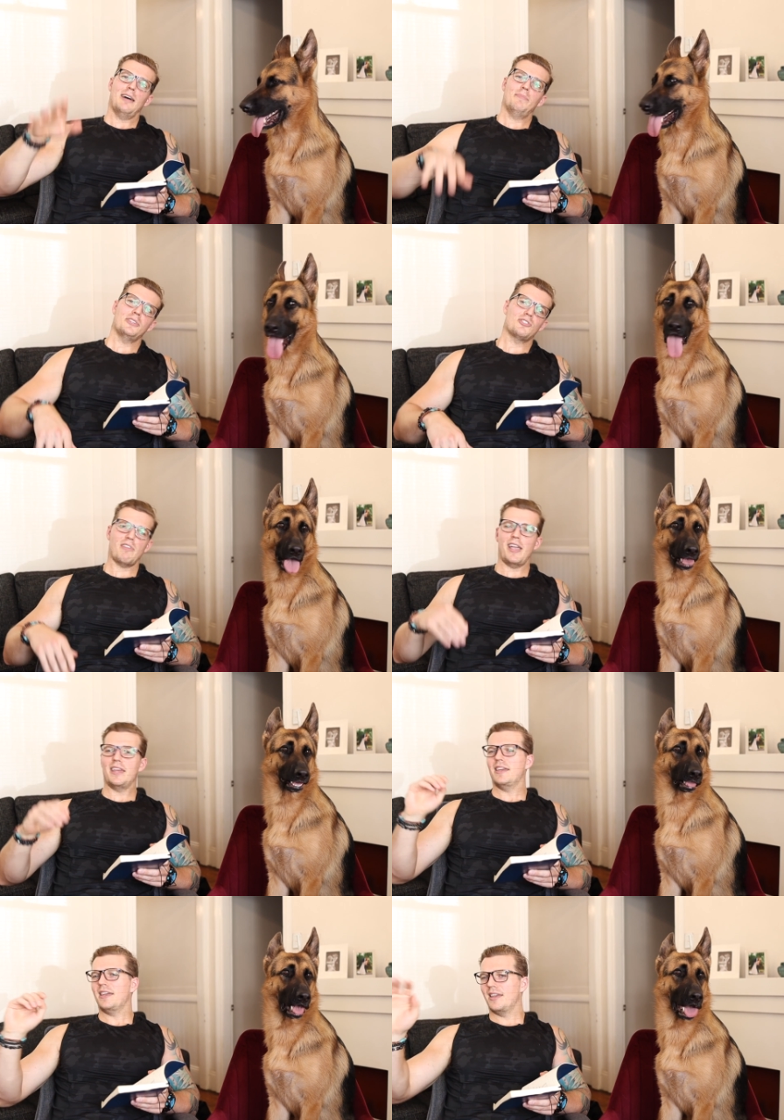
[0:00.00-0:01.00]
bit of
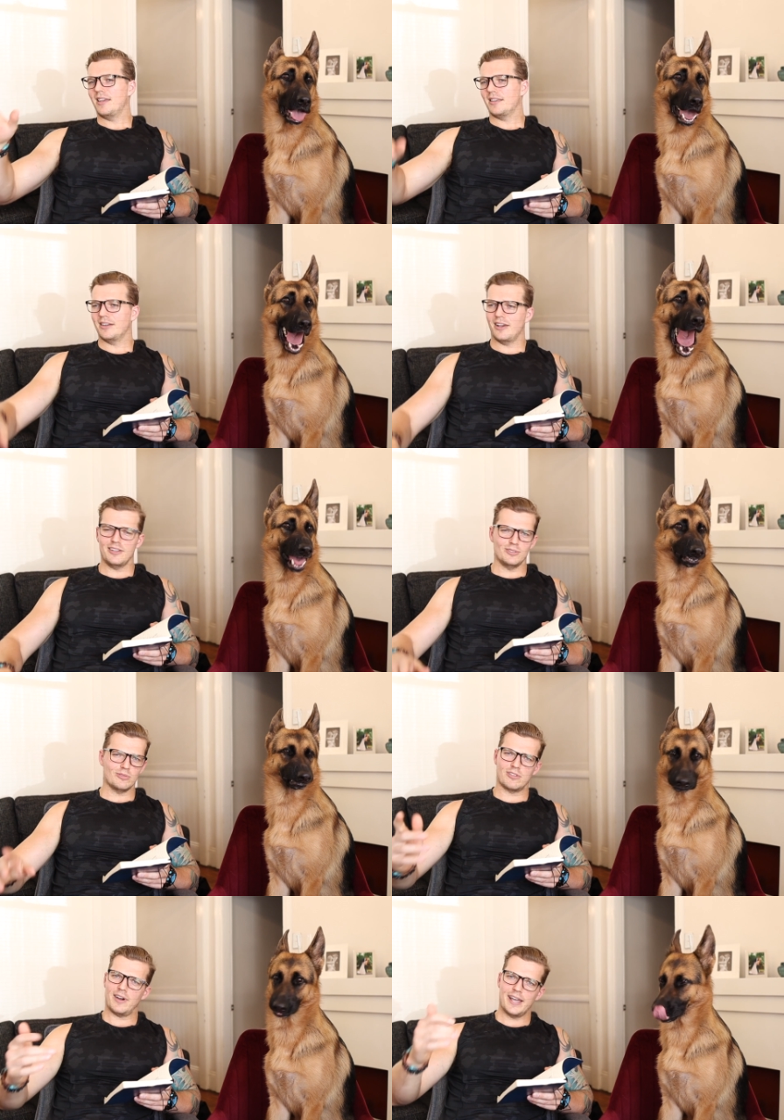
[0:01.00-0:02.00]
training, little
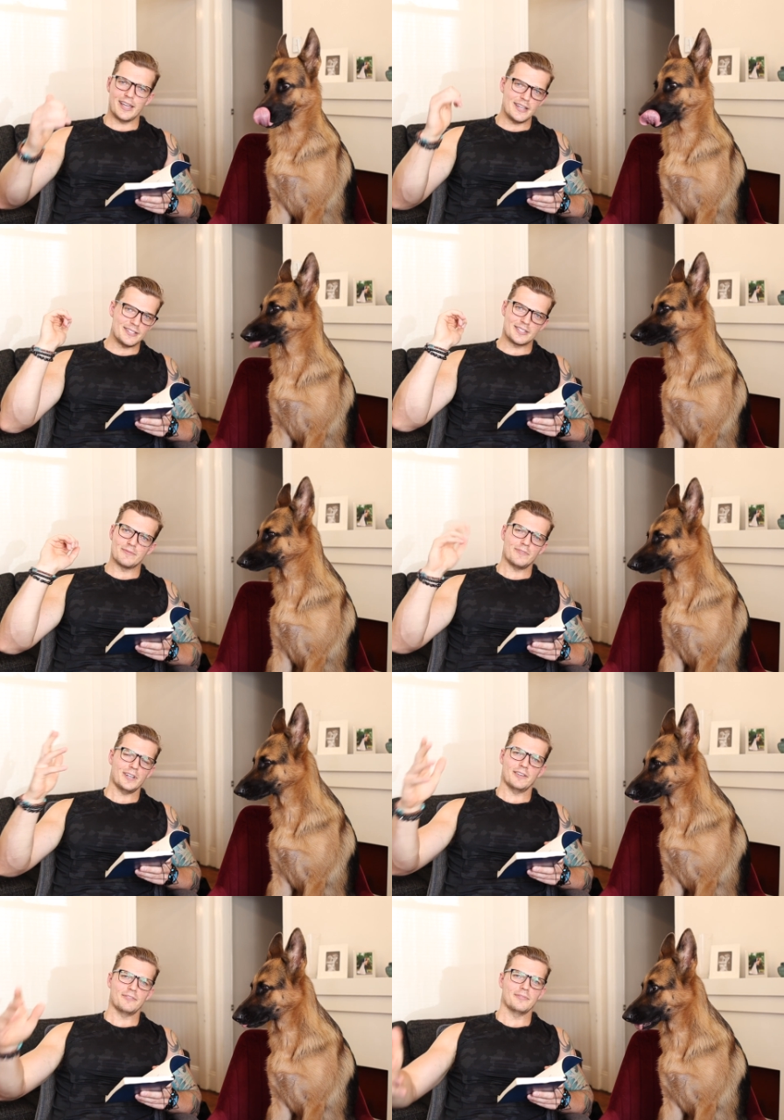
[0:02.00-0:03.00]
crates and
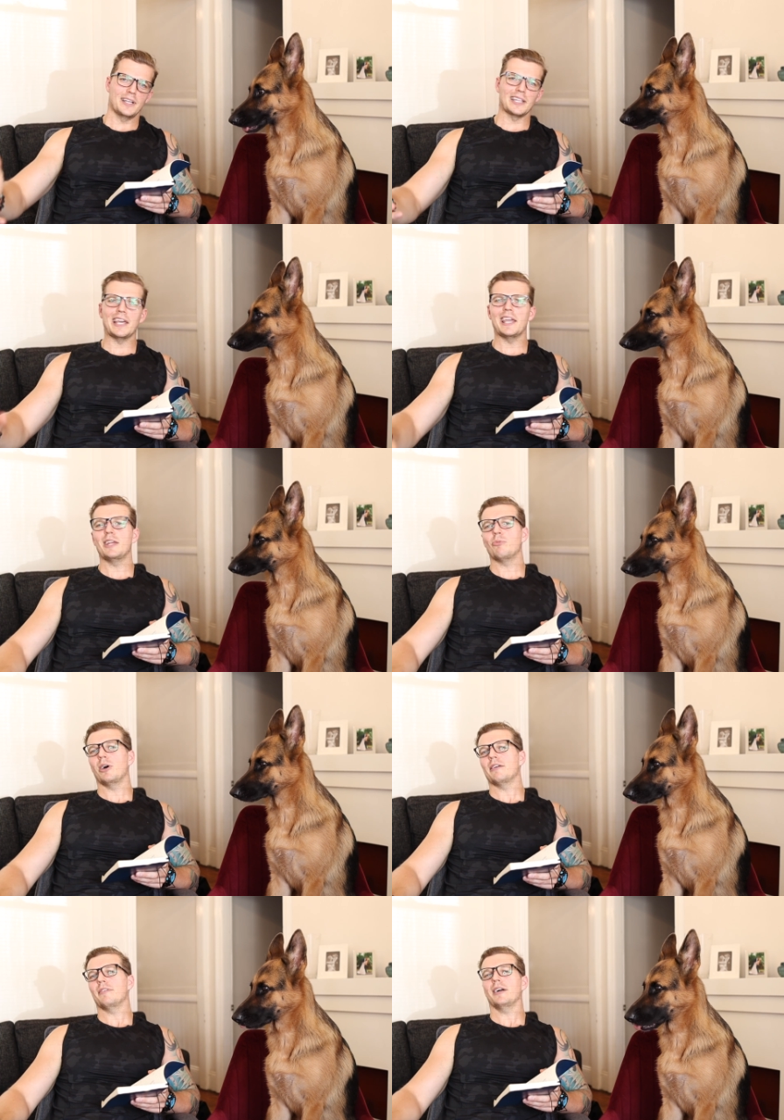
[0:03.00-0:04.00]
a lead,
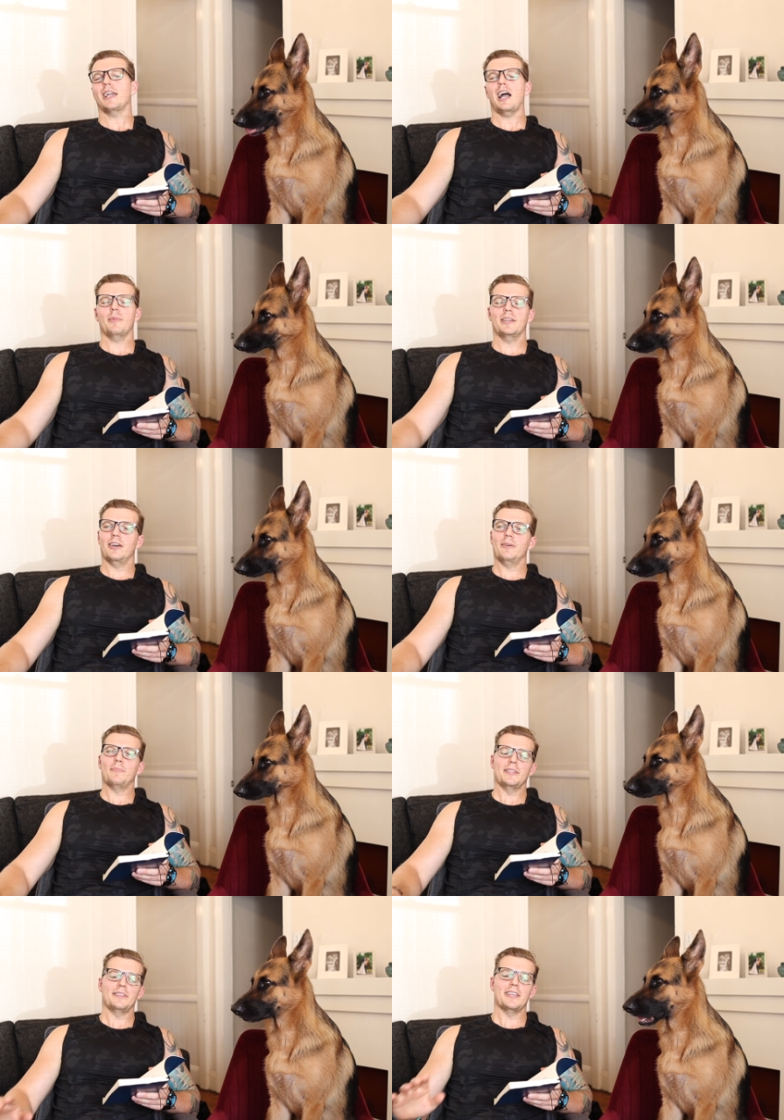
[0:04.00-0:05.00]
whatever,
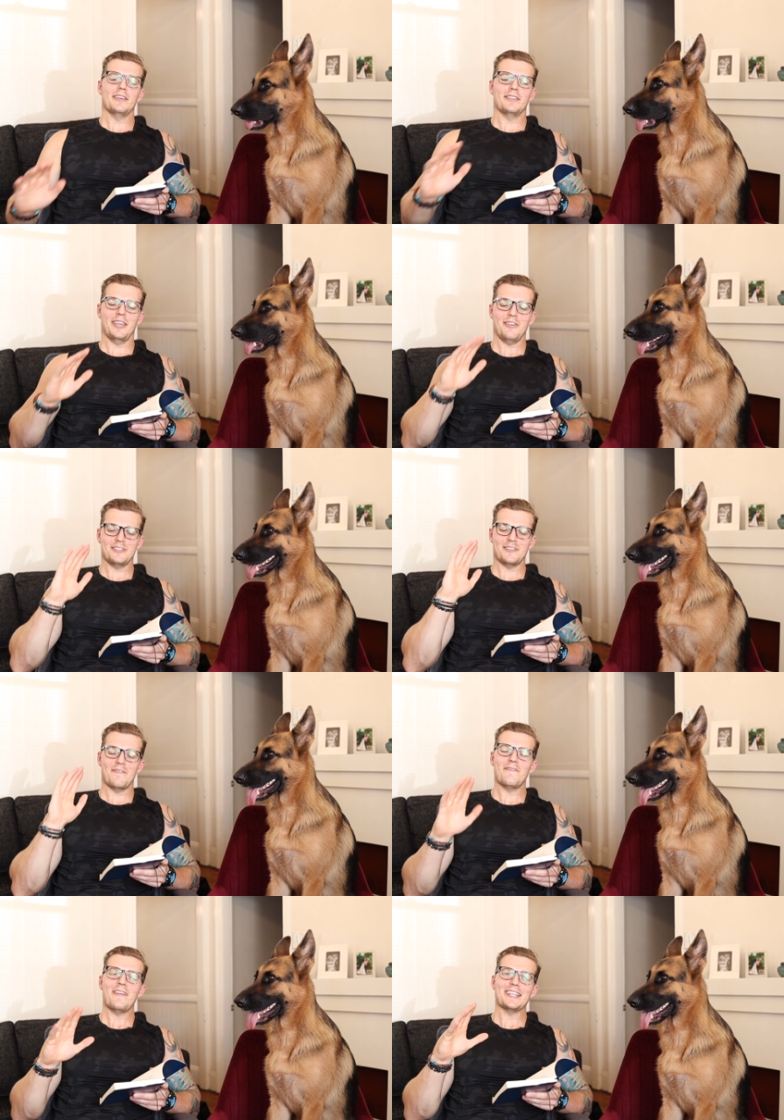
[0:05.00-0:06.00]
but there is a
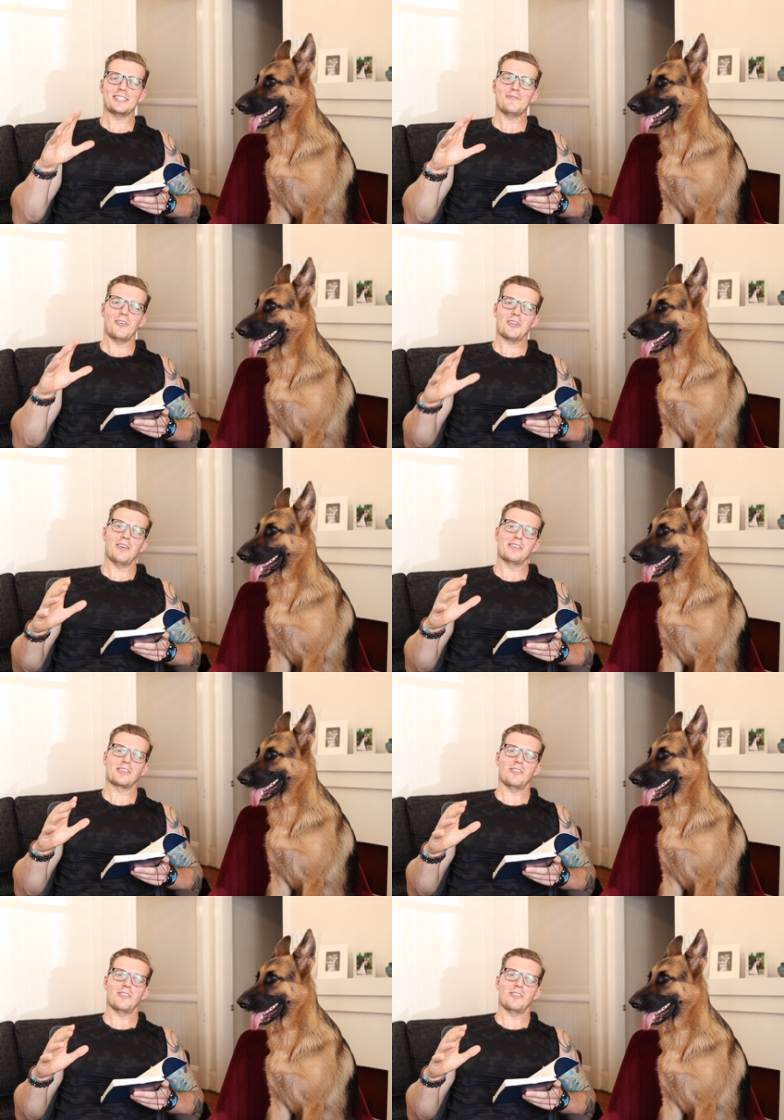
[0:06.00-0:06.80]
massive ongoing